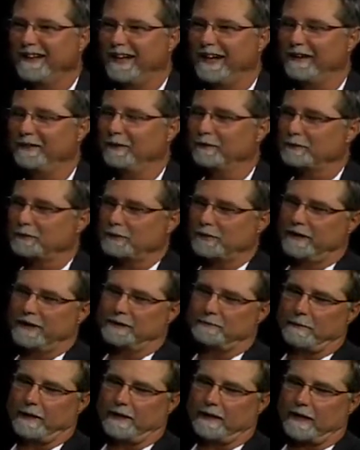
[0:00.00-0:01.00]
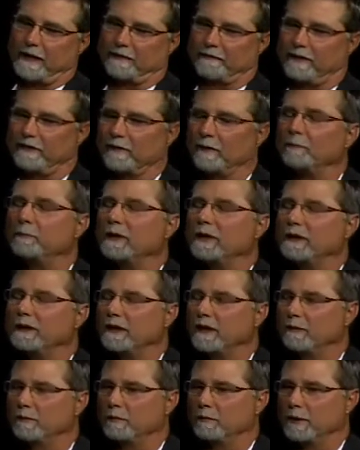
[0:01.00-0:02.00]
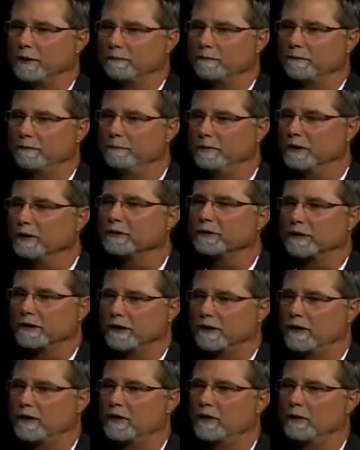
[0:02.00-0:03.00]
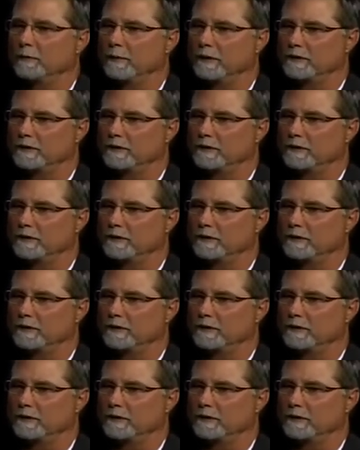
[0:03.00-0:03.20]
And those trees may not have even been there when we built the home.